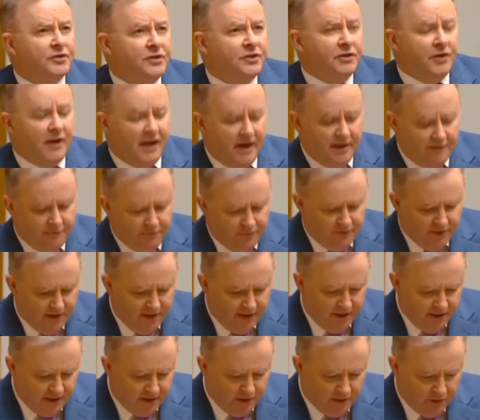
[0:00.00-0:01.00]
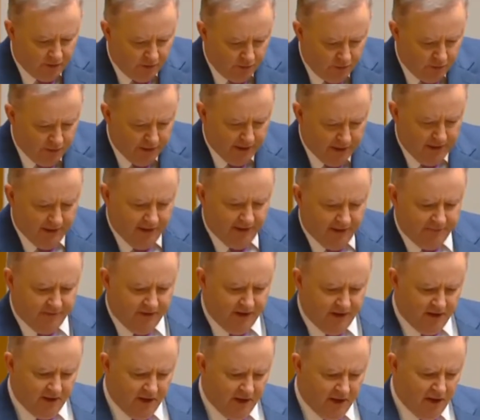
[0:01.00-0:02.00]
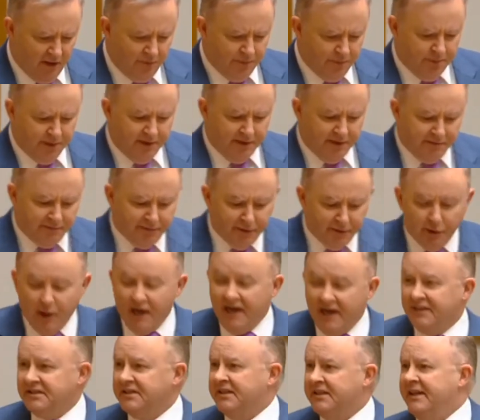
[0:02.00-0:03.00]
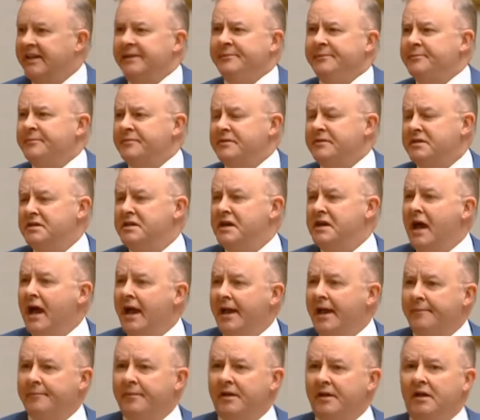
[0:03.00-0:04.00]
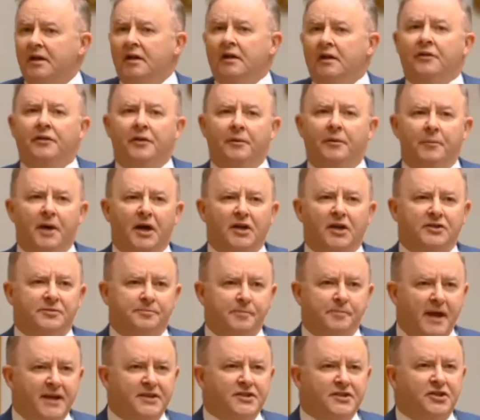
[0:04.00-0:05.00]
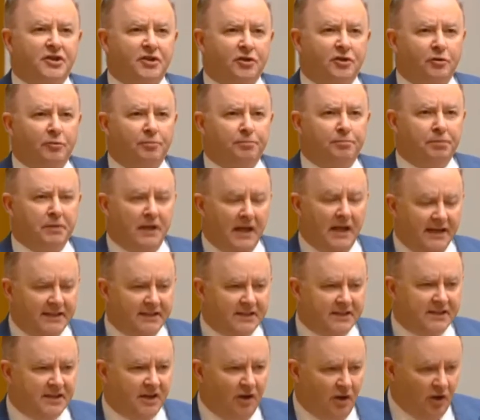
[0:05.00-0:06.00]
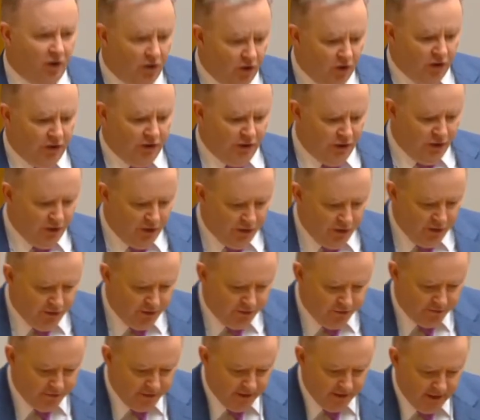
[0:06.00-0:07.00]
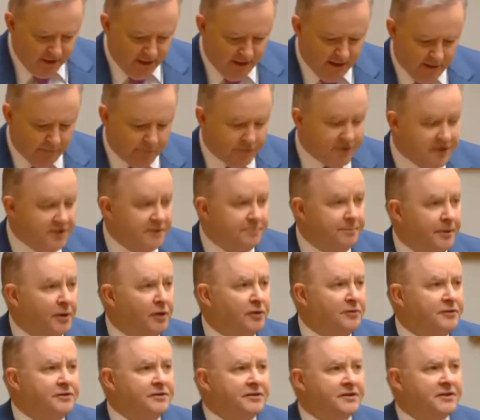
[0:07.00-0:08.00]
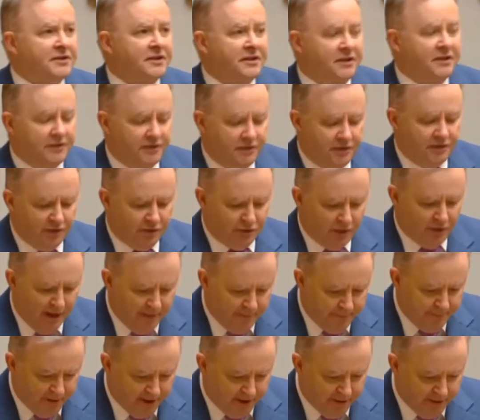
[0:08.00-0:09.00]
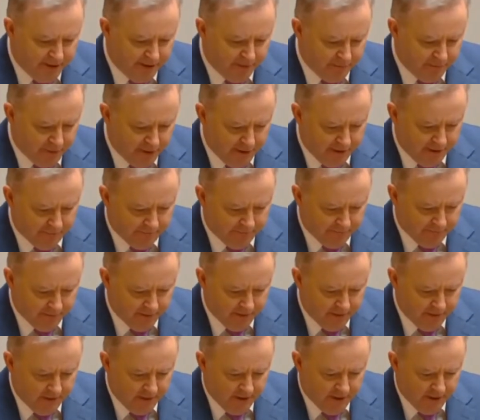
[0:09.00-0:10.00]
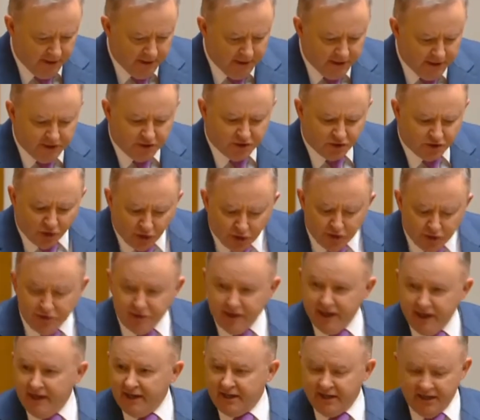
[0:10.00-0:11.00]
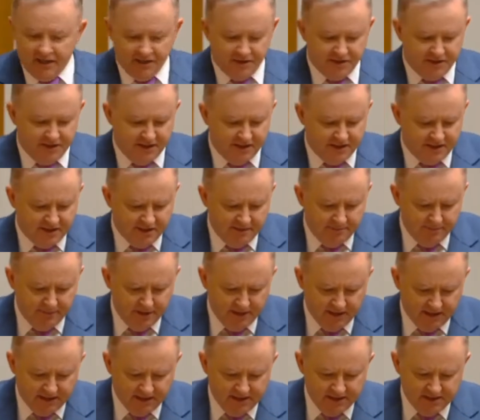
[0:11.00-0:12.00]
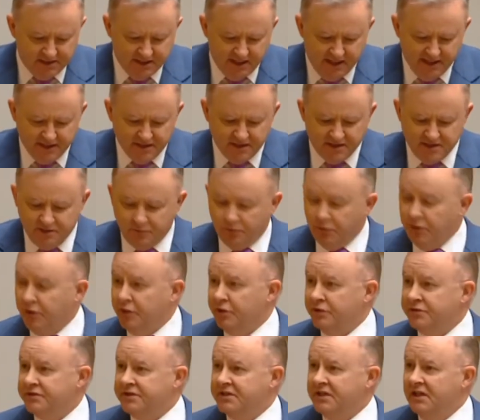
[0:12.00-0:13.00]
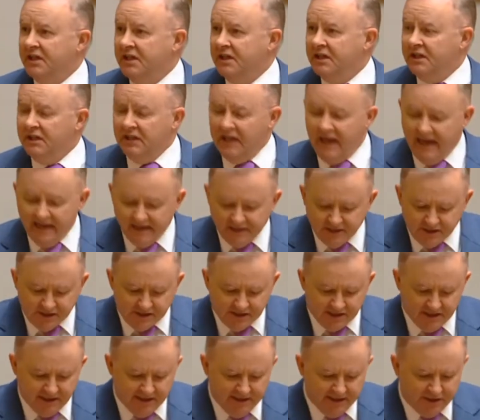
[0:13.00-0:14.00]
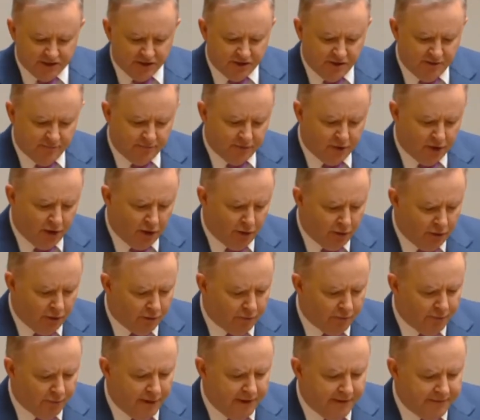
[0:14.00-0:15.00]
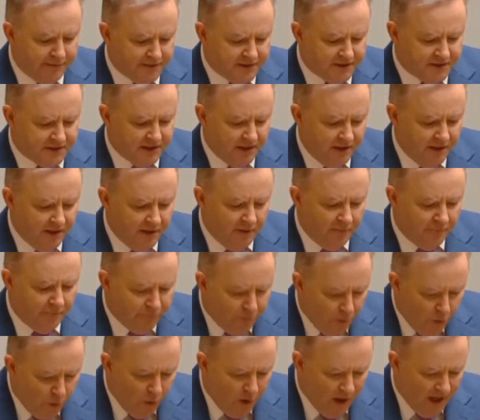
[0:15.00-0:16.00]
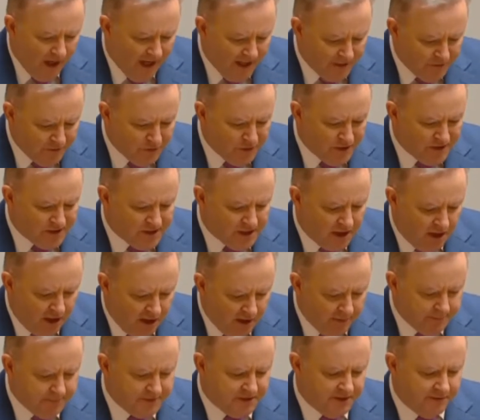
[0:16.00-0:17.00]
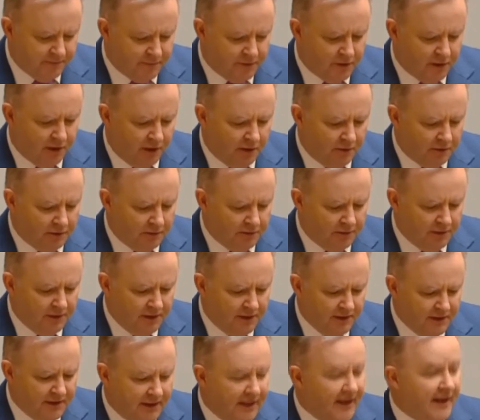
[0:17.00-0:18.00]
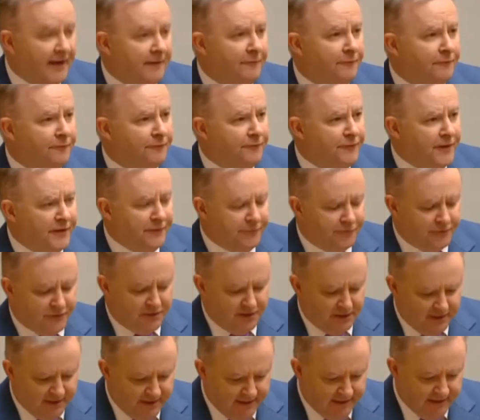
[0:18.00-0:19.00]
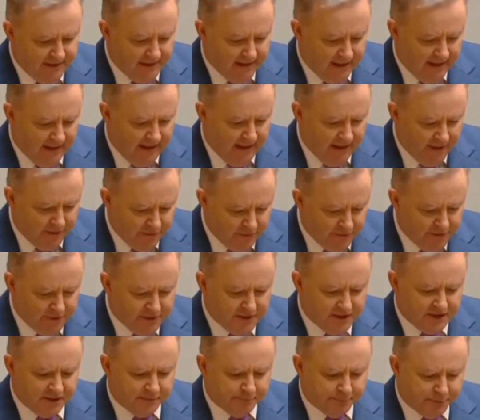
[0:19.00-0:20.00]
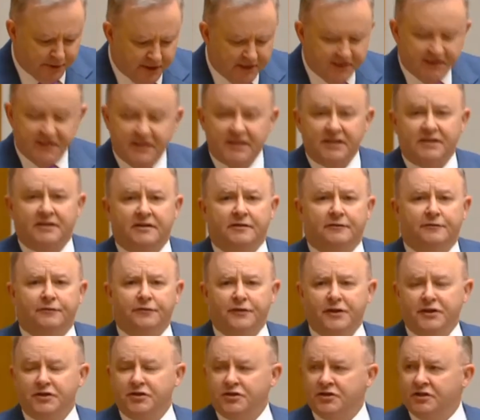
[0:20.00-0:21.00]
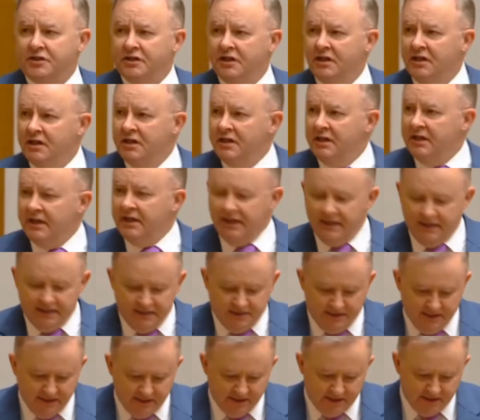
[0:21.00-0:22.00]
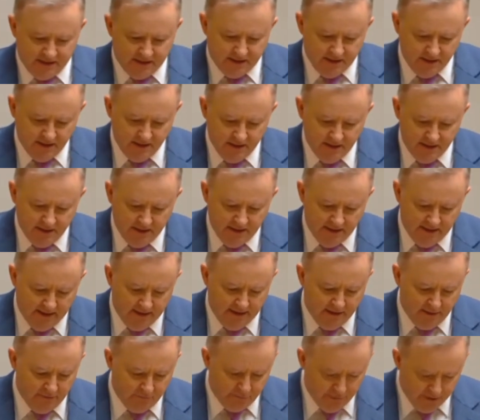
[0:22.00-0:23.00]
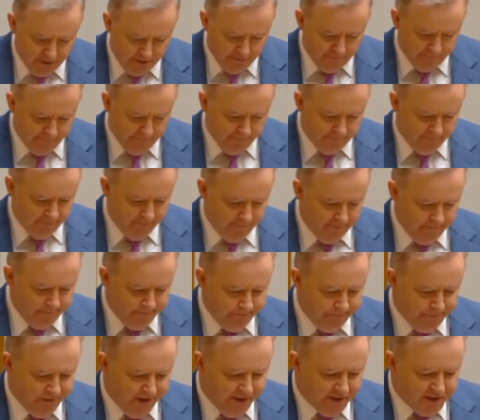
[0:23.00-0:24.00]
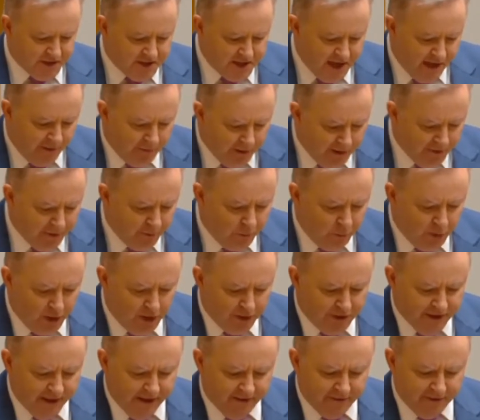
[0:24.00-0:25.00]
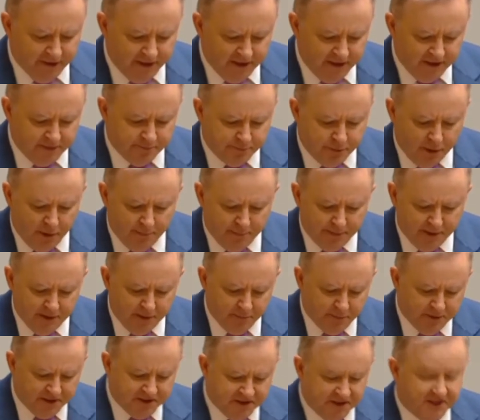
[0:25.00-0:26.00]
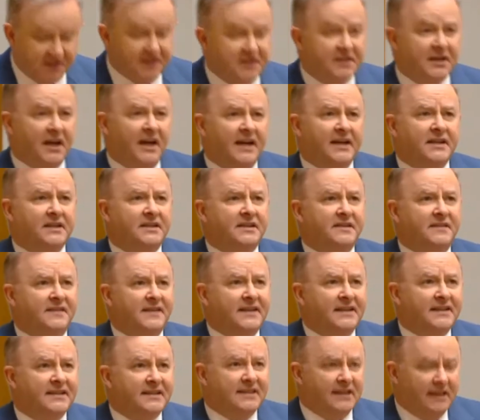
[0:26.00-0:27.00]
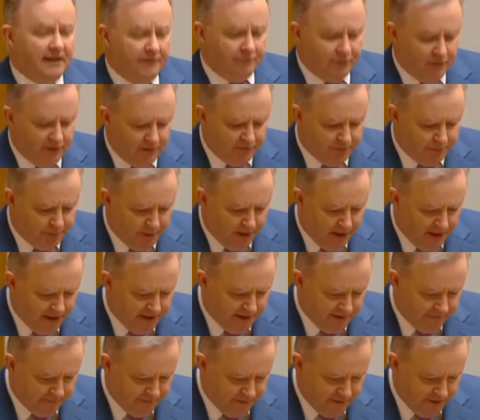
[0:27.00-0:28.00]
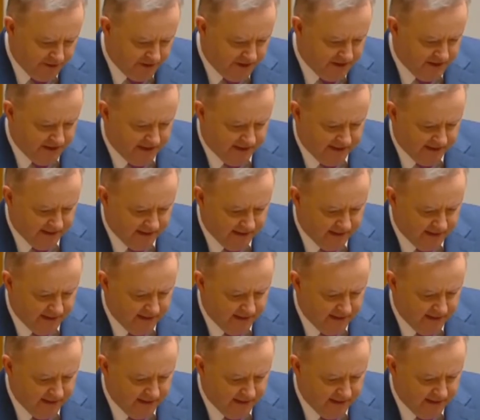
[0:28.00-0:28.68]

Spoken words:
to every corner of the globe, but if you ask him to name the most magical place on Earth, he responds the Great Barrier Reef, an extraordinary ecosystem that contains the world's largest collection of coral reefs, 400 types of coral and 1,500 species of fish exist in the reef. There is no other World Heritage property which contains this level of biodiversity.